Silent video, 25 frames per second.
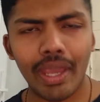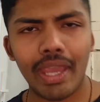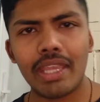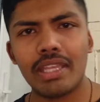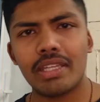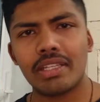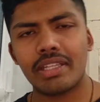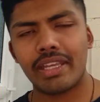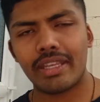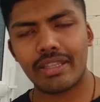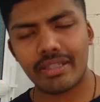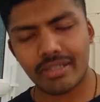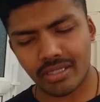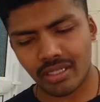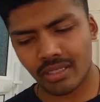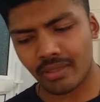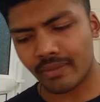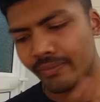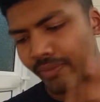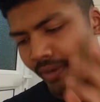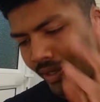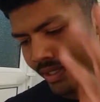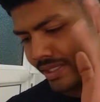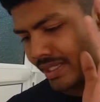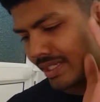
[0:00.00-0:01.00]
Okay, he's
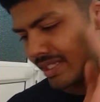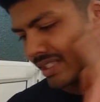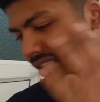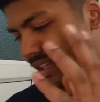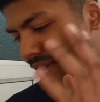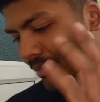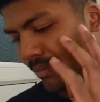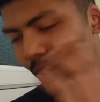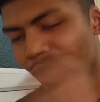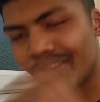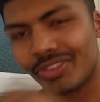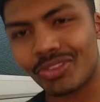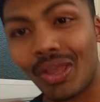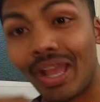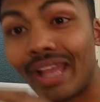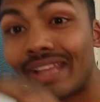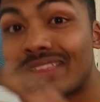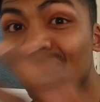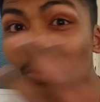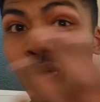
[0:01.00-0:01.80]
still fighting them. I, th